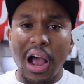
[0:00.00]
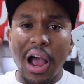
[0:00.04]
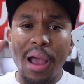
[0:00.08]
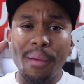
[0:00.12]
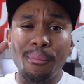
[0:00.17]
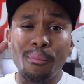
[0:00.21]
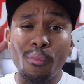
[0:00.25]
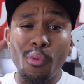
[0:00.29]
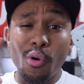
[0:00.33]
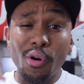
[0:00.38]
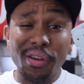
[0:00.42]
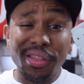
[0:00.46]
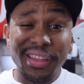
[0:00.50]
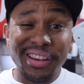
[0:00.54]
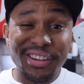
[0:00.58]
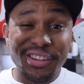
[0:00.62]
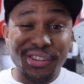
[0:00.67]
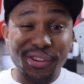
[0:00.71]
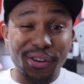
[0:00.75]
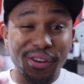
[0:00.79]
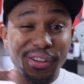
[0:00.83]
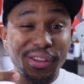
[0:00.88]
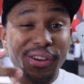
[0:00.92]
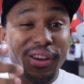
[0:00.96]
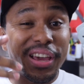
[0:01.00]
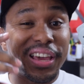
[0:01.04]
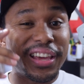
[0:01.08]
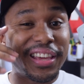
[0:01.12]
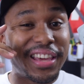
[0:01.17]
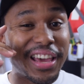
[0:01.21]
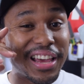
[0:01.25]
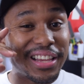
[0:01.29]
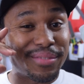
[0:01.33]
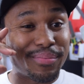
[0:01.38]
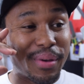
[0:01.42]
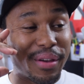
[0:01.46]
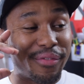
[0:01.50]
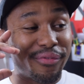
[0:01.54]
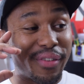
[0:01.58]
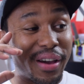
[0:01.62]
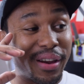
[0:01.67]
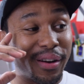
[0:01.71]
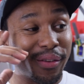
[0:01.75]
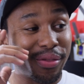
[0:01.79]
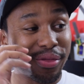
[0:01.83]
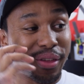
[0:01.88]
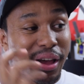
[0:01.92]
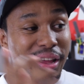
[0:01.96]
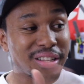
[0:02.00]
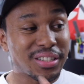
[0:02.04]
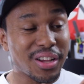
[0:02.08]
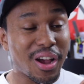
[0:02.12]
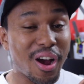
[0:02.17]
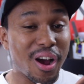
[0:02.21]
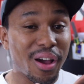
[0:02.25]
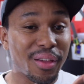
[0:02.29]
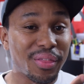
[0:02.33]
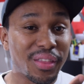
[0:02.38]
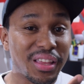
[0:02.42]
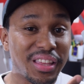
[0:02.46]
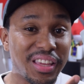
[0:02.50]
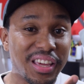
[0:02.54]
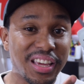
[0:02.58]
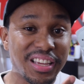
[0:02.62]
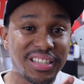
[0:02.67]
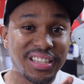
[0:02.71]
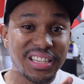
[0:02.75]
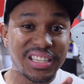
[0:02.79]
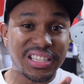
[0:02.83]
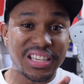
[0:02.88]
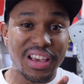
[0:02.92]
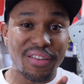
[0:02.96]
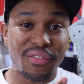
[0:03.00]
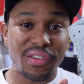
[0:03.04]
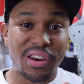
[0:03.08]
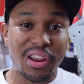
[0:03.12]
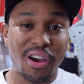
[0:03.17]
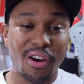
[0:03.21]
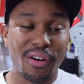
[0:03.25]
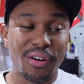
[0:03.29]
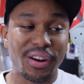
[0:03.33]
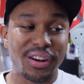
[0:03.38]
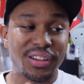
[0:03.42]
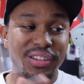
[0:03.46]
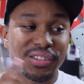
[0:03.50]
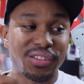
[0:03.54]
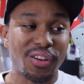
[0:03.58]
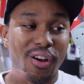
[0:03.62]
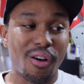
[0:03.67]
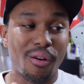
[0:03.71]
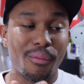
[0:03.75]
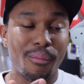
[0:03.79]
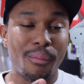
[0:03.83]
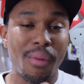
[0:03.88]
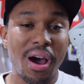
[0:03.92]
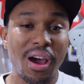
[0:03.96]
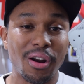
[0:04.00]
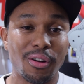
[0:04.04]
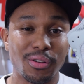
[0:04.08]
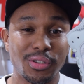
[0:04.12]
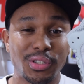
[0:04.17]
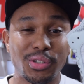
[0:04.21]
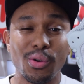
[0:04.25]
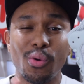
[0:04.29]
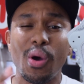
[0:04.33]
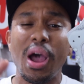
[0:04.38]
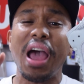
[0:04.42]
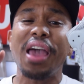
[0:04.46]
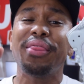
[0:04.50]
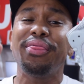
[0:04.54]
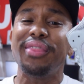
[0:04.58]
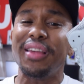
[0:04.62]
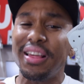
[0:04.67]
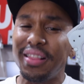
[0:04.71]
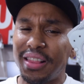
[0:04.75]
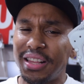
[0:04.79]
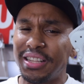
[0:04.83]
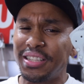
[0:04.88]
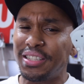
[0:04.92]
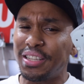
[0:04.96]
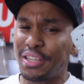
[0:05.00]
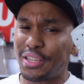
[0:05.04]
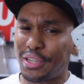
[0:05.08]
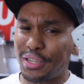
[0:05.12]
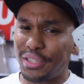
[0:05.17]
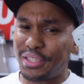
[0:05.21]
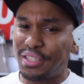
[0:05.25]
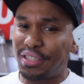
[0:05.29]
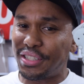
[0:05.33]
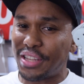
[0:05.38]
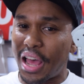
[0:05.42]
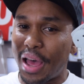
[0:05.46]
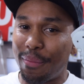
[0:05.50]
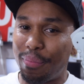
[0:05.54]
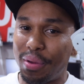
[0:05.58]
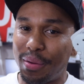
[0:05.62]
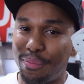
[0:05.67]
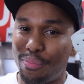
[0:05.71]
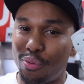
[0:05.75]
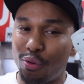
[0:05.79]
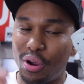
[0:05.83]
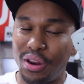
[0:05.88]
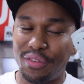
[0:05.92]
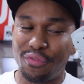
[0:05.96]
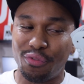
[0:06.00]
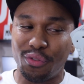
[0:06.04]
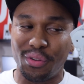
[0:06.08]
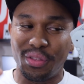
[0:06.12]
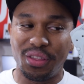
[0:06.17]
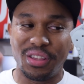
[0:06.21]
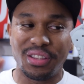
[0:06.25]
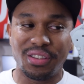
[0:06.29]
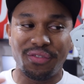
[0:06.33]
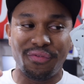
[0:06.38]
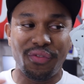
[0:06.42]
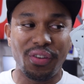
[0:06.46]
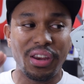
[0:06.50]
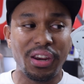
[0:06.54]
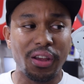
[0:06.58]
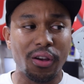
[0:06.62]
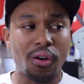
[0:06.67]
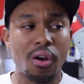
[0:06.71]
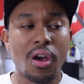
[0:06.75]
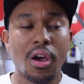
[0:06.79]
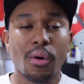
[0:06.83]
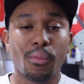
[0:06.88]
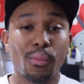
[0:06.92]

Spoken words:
I'm more than sure you can guess my final thoughts on the Yeezy 700 Salt model, so I think this is a good stopping point for this video.